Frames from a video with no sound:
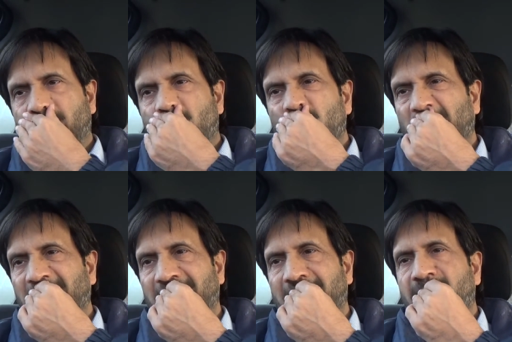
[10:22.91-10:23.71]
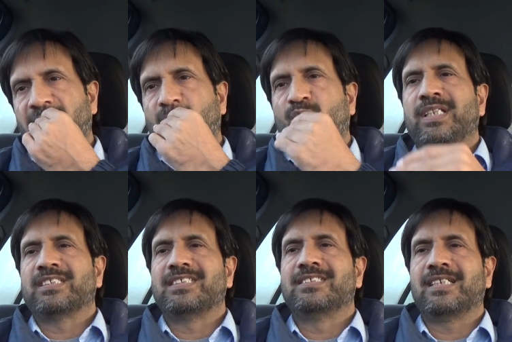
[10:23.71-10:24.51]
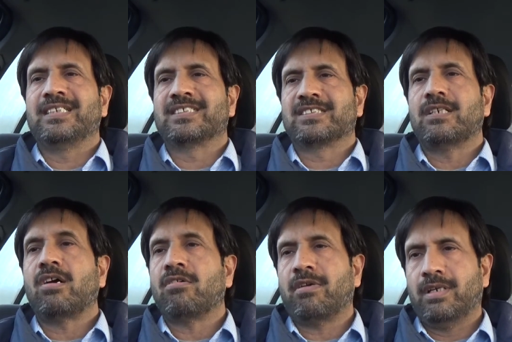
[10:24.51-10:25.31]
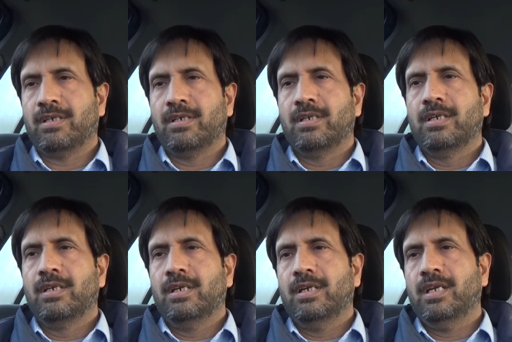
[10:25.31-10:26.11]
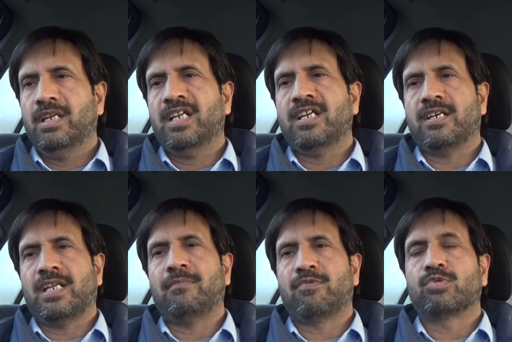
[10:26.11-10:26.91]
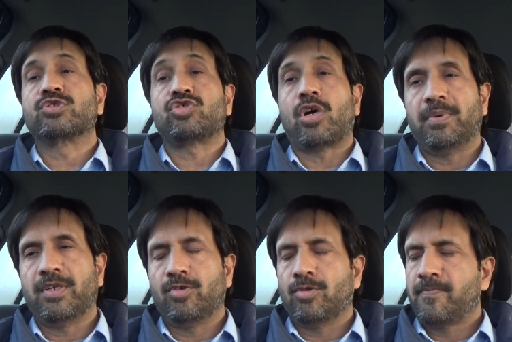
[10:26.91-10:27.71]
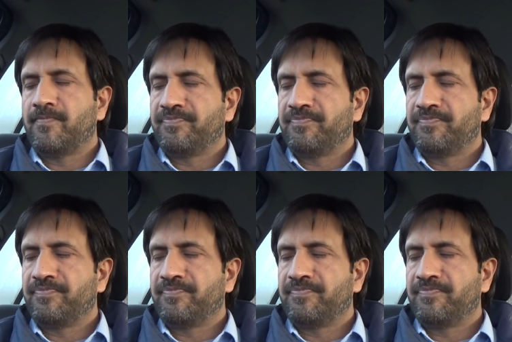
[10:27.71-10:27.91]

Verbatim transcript: to the area where the seizure is occurring in an attempt to stop it you know